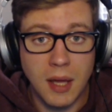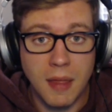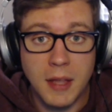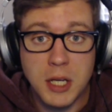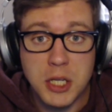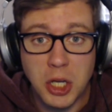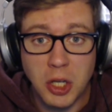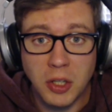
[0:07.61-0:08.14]
the
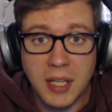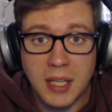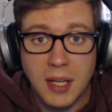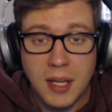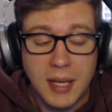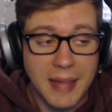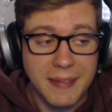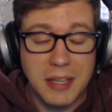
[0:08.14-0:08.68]
journey
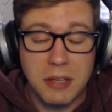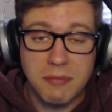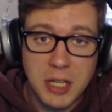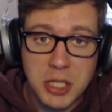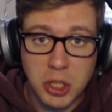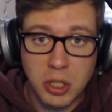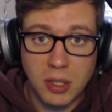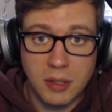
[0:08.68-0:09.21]
and the
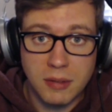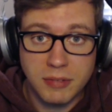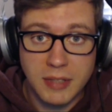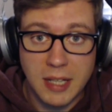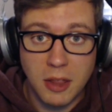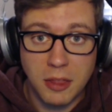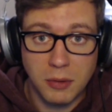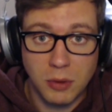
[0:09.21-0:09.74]
adventure of
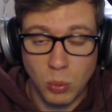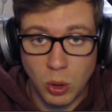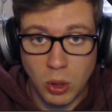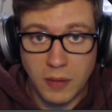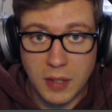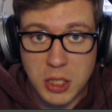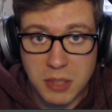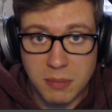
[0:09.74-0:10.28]
getting through all
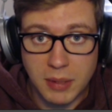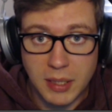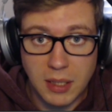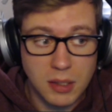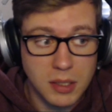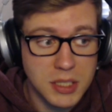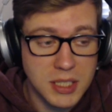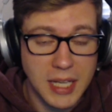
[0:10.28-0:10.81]
the gym
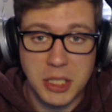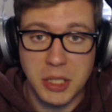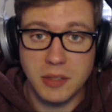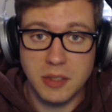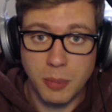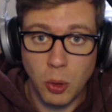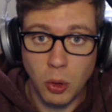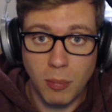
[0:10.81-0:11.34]
leaders, catching
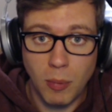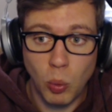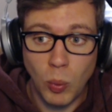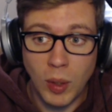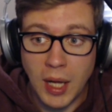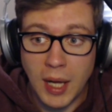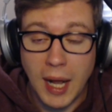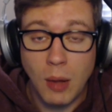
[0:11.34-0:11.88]
some Pokemon and whatnot,